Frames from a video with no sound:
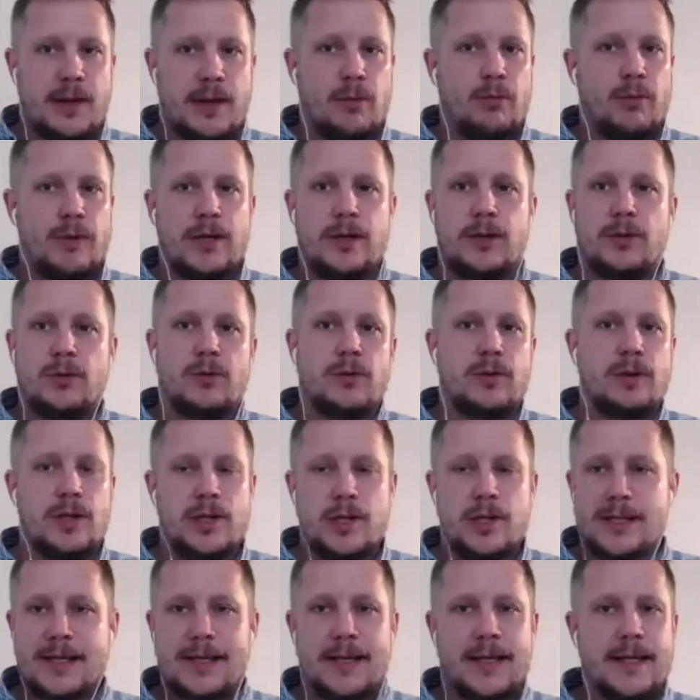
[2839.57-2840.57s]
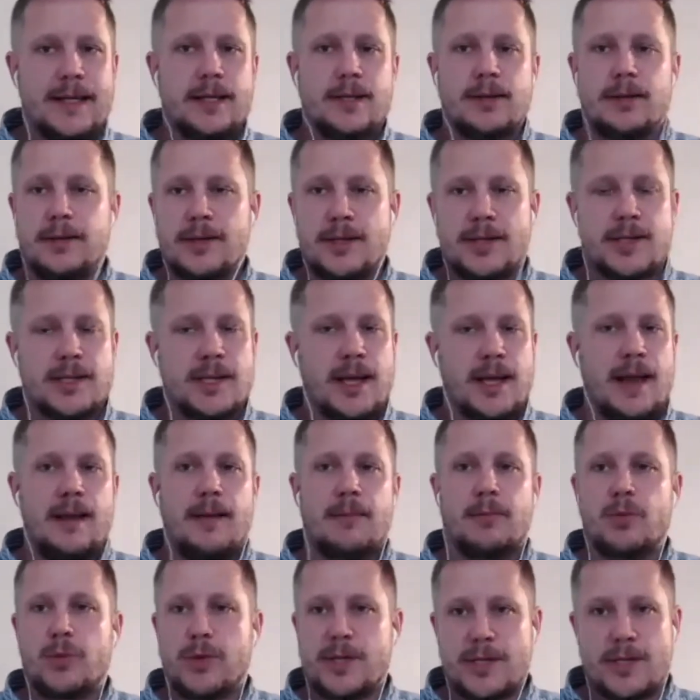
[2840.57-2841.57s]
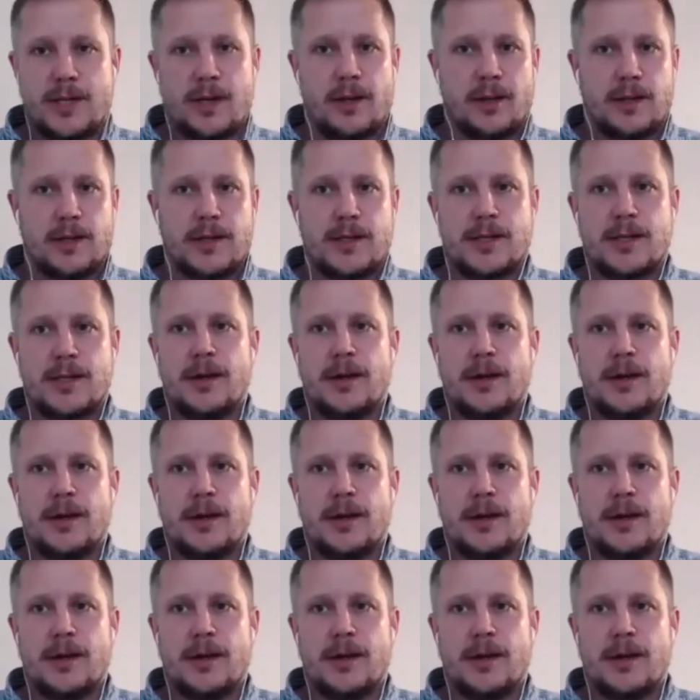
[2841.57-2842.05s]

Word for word: that we do that just lead to the same results.